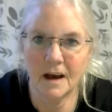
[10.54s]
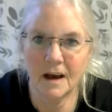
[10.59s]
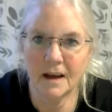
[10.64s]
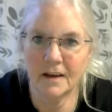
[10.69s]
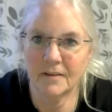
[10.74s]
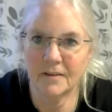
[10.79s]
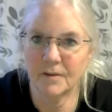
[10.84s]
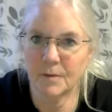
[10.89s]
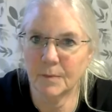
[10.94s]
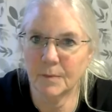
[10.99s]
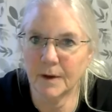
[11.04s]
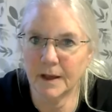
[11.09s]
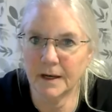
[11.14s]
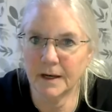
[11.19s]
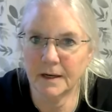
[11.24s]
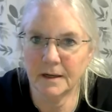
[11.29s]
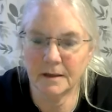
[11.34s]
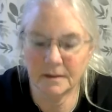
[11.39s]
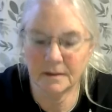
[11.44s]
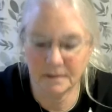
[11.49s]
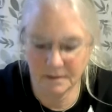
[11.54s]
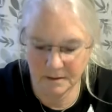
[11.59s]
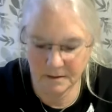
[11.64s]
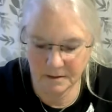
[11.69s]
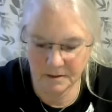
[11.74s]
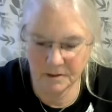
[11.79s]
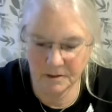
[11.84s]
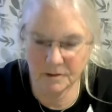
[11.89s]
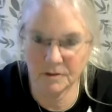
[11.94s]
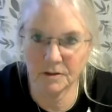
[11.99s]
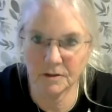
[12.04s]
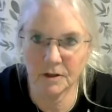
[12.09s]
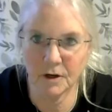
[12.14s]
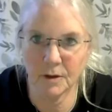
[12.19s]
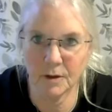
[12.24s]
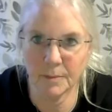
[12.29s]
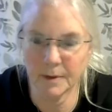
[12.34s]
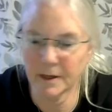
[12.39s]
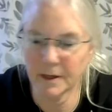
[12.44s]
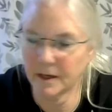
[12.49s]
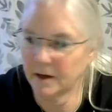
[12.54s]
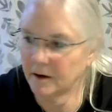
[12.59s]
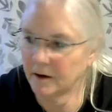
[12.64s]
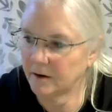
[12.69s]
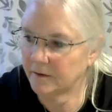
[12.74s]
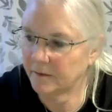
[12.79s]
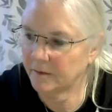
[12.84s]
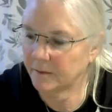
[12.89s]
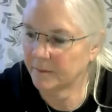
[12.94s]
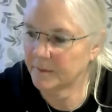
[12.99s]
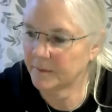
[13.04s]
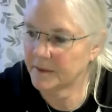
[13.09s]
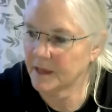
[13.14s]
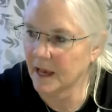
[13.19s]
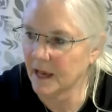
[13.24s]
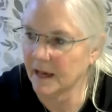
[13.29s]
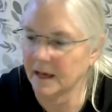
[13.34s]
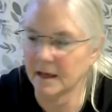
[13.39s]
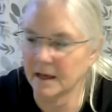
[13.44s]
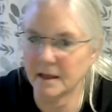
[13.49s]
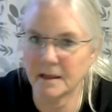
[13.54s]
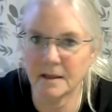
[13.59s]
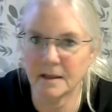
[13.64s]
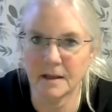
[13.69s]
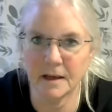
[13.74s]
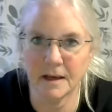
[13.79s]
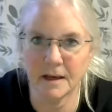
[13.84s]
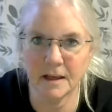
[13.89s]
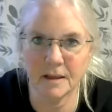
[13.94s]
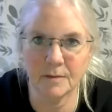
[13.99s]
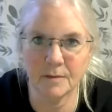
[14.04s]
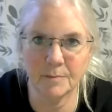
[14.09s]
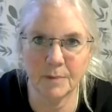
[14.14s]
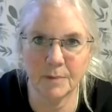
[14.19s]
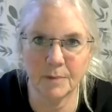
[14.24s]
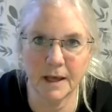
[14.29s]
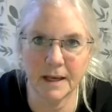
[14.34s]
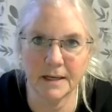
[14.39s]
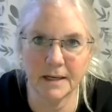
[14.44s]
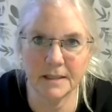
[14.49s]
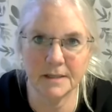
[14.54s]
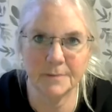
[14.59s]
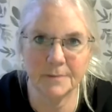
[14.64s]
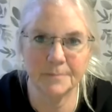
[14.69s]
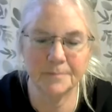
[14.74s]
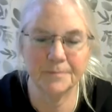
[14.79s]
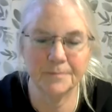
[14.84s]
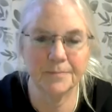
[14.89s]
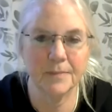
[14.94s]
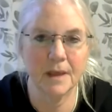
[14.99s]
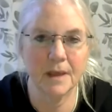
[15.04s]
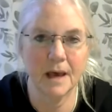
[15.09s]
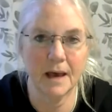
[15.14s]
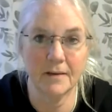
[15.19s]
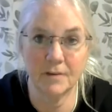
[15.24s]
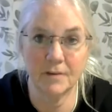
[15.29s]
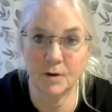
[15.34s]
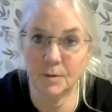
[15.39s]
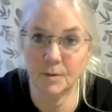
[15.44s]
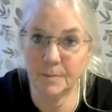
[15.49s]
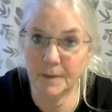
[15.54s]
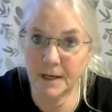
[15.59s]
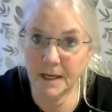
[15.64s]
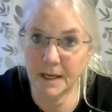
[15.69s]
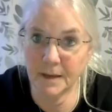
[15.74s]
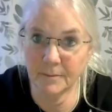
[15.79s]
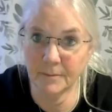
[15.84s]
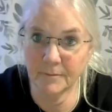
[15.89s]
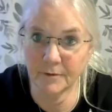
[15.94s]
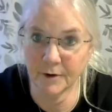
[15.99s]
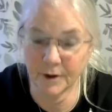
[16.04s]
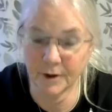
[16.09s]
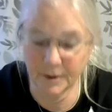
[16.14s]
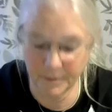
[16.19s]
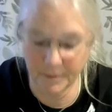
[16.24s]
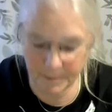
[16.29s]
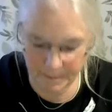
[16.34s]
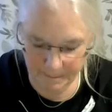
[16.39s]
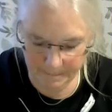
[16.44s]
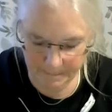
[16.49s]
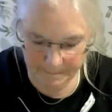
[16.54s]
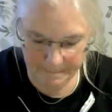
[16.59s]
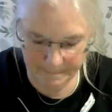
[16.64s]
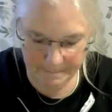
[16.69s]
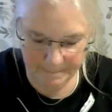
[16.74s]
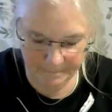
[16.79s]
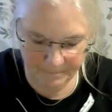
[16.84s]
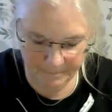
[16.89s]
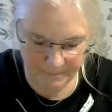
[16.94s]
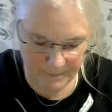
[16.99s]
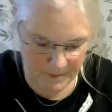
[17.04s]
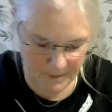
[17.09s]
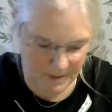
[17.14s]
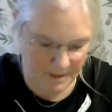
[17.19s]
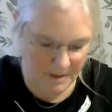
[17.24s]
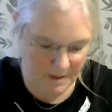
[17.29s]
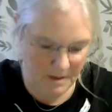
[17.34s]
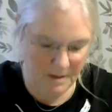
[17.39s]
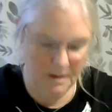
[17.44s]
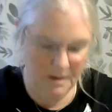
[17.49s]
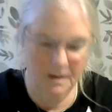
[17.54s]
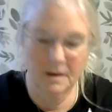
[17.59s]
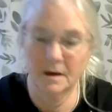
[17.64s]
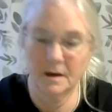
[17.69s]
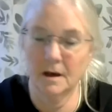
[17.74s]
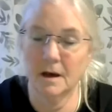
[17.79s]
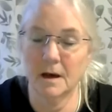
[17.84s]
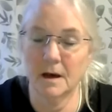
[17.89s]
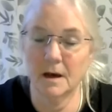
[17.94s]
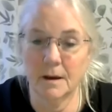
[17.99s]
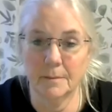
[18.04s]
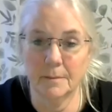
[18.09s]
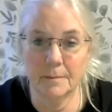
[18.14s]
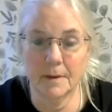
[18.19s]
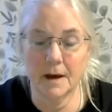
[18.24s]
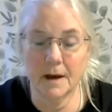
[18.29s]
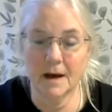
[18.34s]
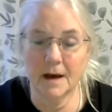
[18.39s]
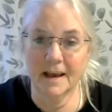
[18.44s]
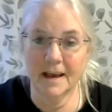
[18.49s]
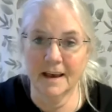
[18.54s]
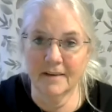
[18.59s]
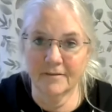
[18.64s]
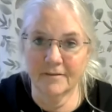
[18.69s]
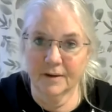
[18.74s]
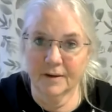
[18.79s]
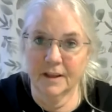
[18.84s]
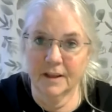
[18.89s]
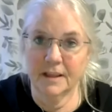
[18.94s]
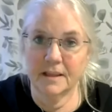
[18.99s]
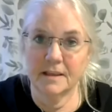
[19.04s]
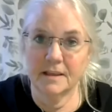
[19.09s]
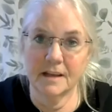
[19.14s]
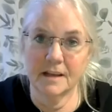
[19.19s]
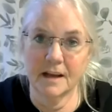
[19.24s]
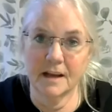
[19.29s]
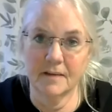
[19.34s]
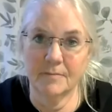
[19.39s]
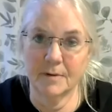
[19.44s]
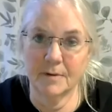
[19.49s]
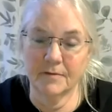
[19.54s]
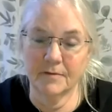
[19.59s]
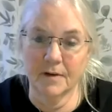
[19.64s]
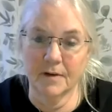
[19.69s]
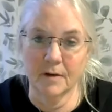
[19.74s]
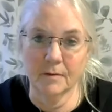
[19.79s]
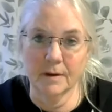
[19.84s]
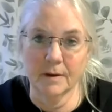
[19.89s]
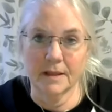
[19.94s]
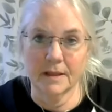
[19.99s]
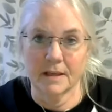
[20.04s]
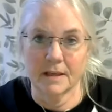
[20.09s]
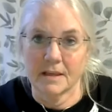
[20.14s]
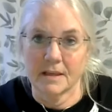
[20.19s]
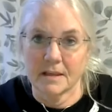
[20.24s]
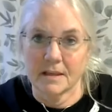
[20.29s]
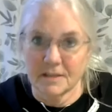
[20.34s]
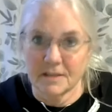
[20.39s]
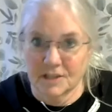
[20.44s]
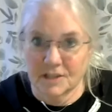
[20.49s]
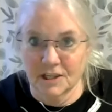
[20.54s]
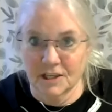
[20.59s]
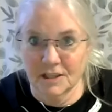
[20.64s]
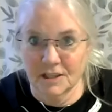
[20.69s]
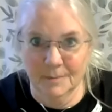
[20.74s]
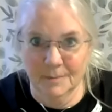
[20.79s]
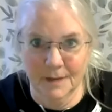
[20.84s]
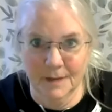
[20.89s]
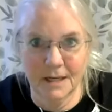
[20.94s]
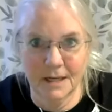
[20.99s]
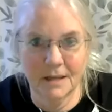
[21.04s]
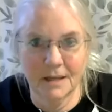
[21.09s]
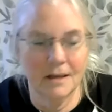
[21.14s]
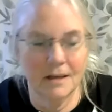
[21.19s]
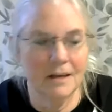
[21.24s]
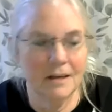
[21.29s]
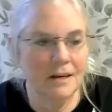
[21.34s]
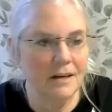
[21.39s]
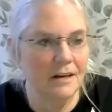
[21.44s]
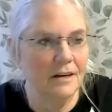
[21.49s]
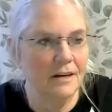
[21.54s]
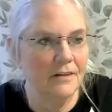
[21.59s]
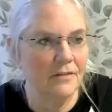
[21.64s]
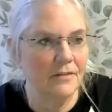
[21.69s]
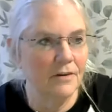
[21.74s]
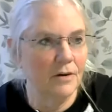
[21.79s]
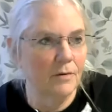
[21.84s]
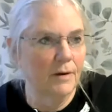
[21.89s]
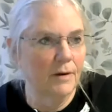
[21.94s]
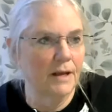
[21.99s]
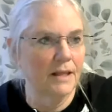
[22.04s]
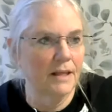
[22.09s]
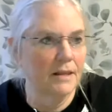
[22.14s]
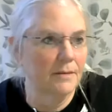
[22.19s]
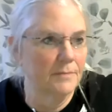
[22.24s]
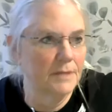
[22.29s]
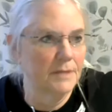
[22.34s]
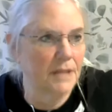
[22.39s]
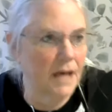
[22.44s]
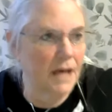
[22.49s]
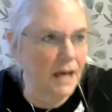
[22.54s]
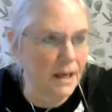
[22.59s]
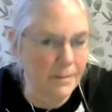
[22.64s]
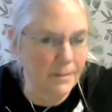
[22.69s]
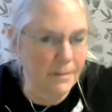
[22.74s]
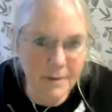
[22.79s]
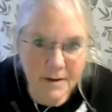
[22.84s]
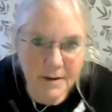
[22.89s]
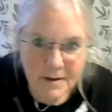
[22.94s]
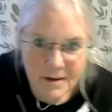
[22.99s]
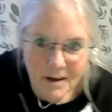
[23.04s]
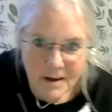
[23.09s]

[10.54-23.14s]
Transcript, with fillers: Hi, everyone. Susan Gerbic here from Psychics Explained. I have a new medium for you. I have friends that have been following this gentleman for quite some time.